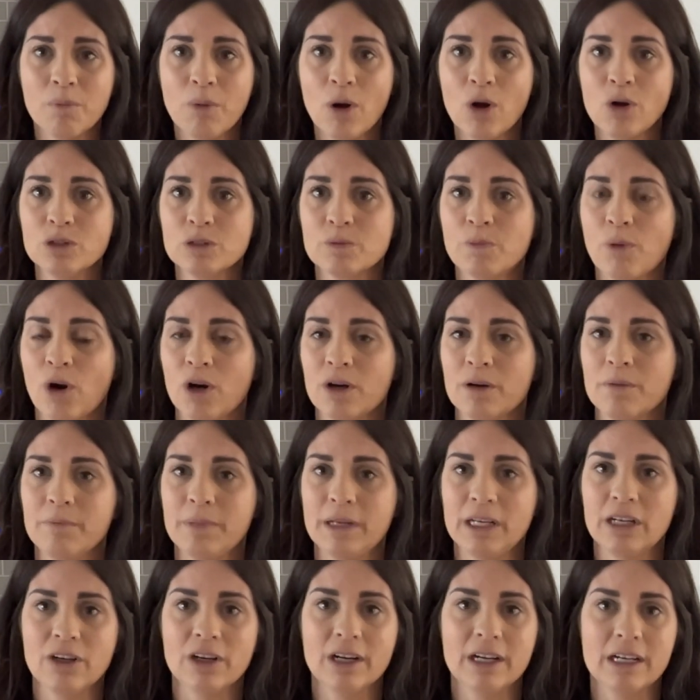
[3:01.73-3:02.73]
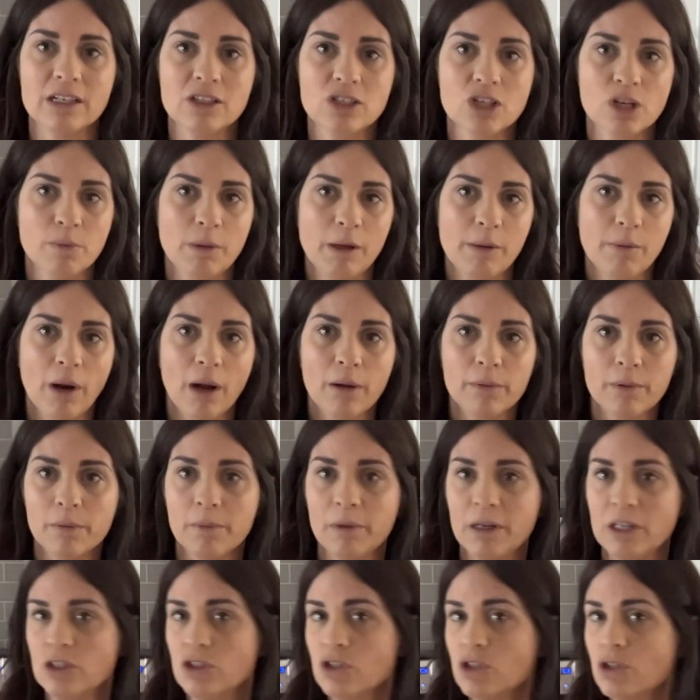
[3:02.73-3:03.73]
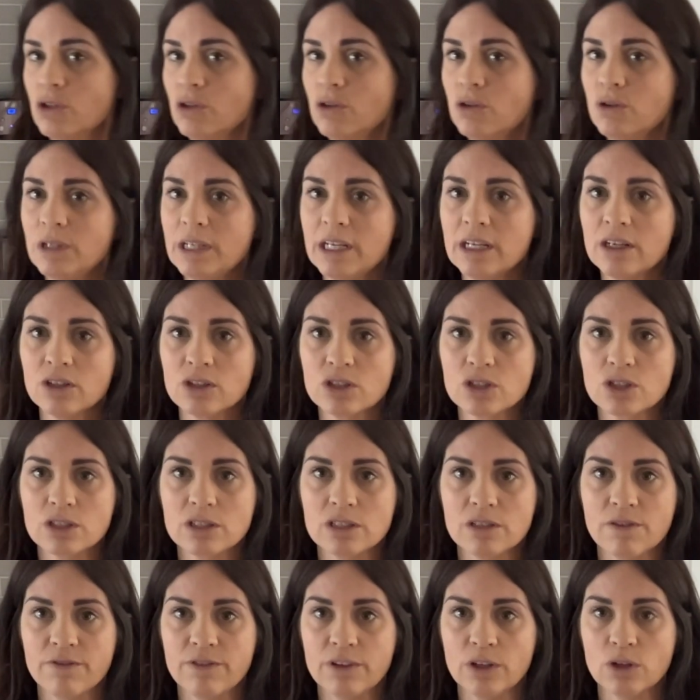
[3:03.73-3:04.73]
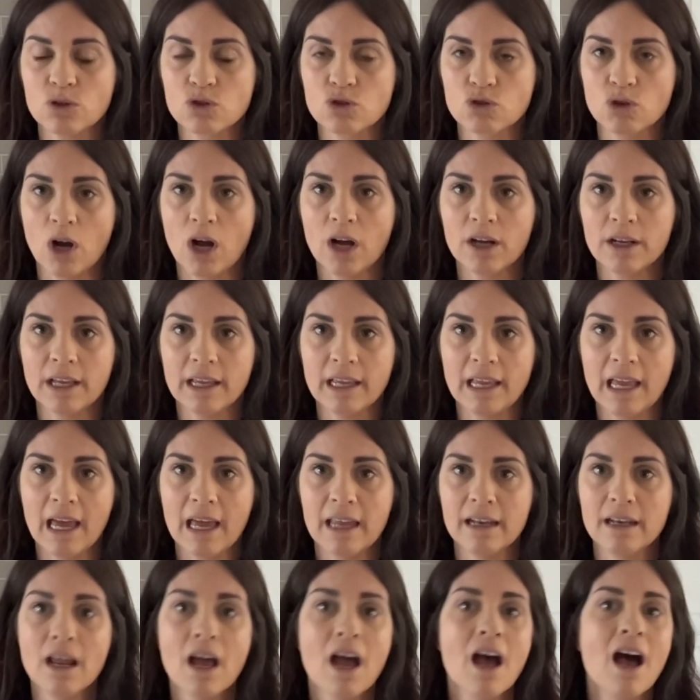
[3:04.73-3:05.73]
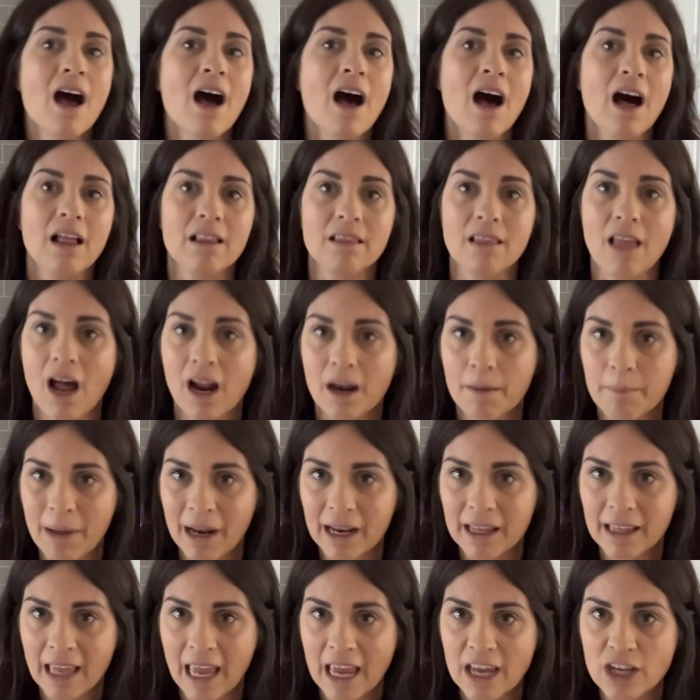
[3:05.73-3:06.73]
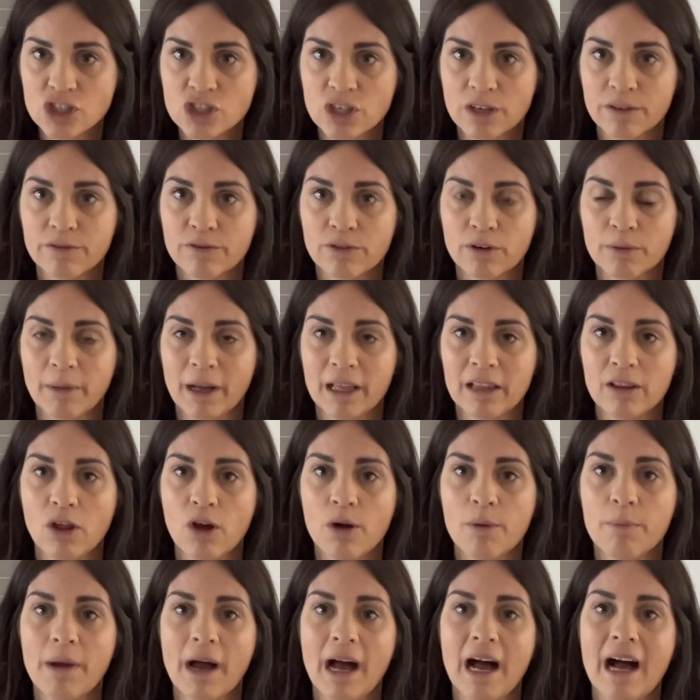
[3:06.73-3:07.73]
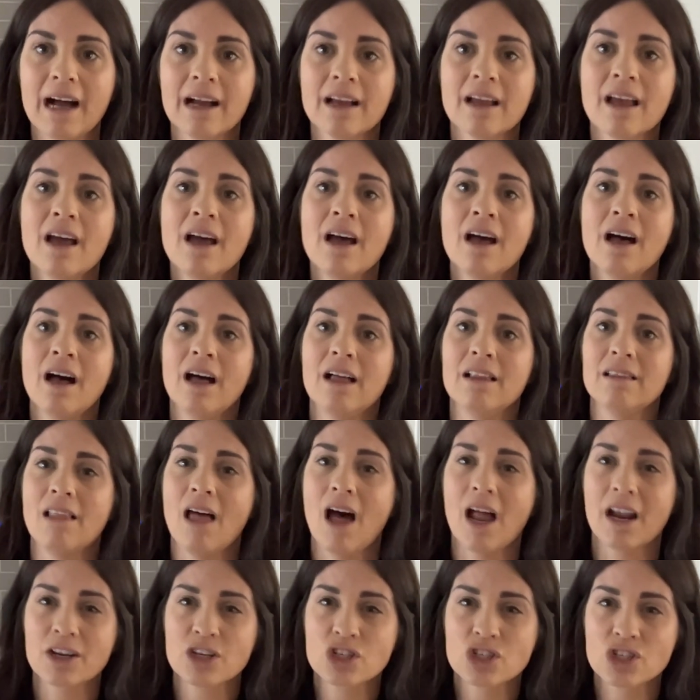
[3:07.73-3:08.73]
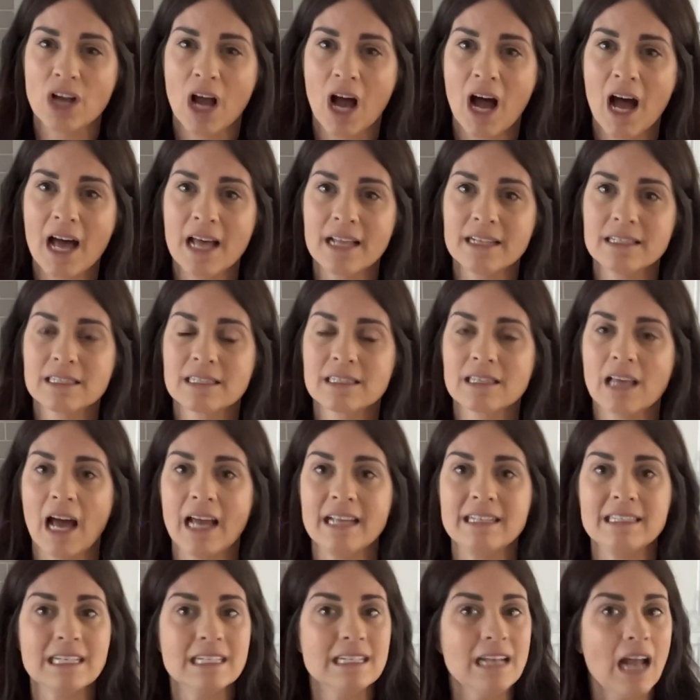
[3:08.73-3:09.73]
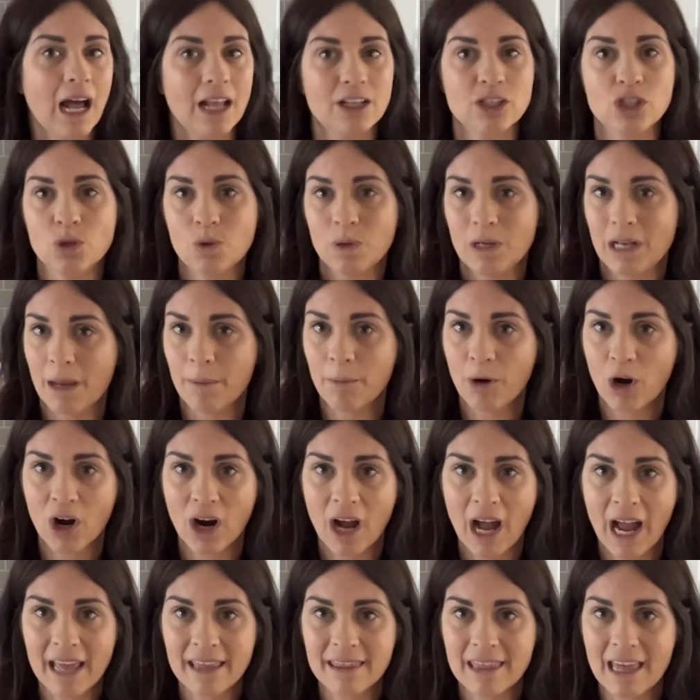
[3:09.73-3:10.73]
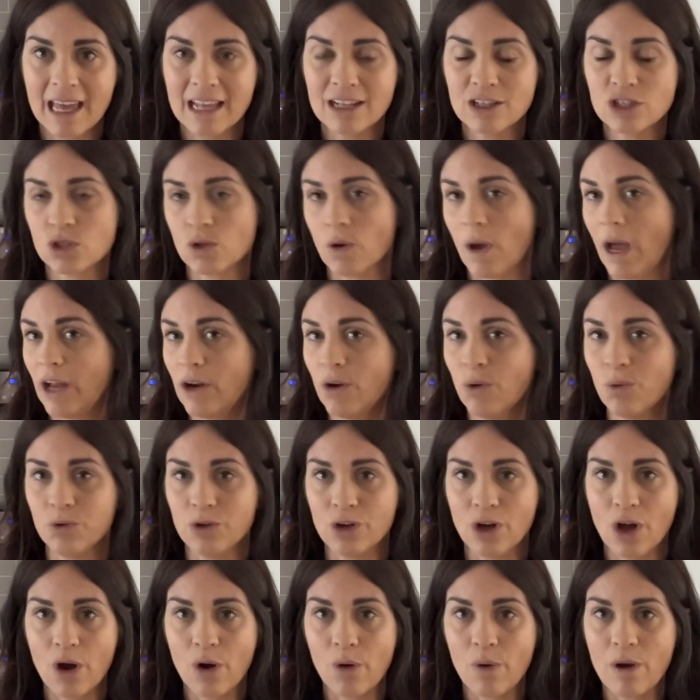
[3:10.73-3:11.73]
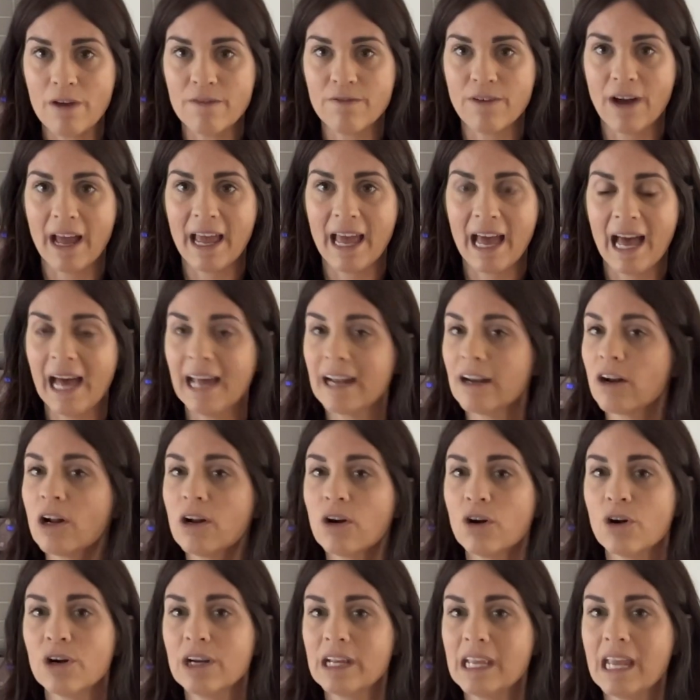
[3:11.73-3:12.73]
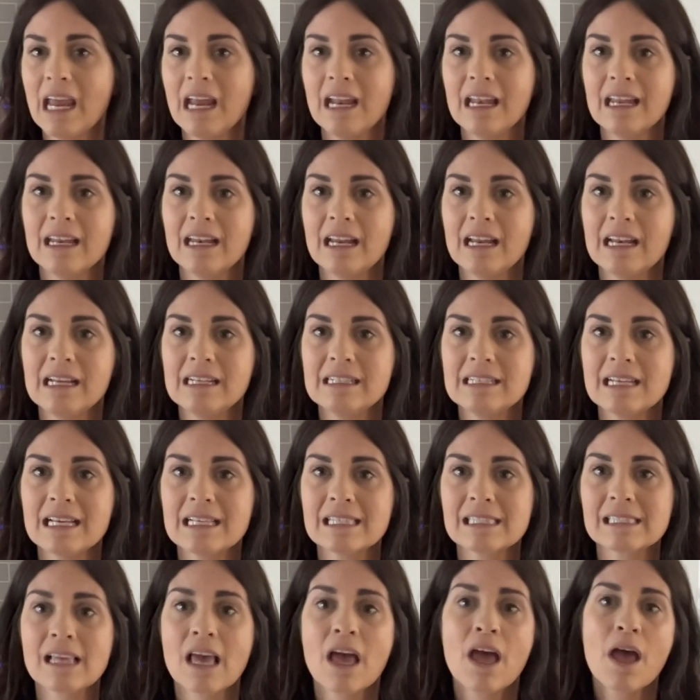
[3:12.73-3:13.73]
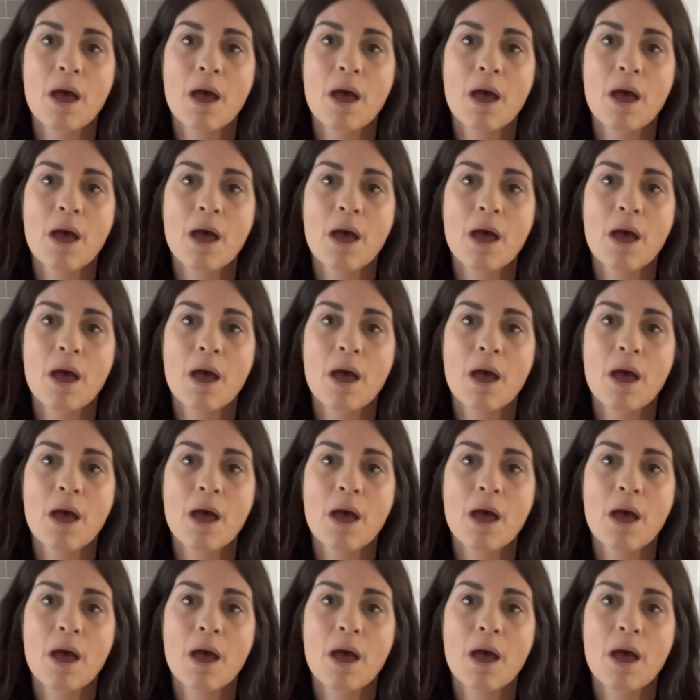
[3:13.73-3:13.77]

postpartum period. It took me probably 2 years to feel strong again. A lot of medication for my low back, a lot of shots. I did not do an MRI then, so I don't know if I had herniated any disc,